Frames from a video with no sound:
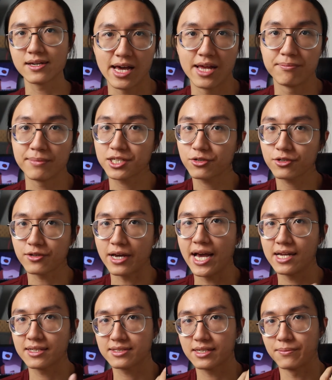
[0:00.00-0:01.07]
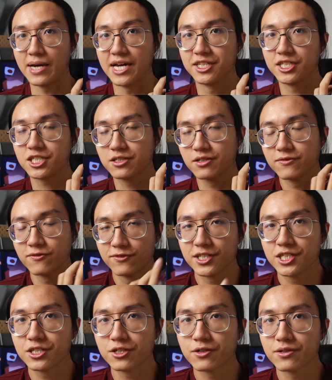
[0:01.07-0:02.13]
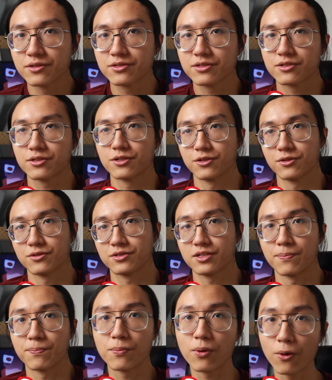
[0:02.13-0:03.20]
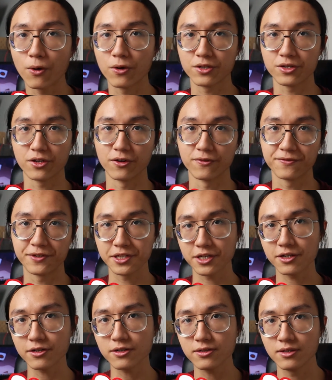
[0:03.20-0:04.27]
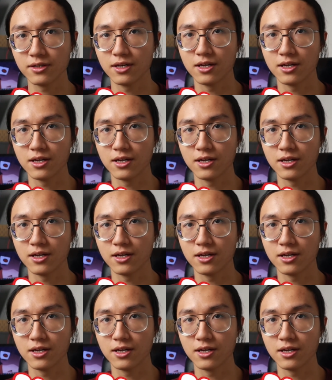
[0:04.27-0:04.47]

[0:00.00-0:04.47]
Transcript: And make sure to add some additional visuals to support your video.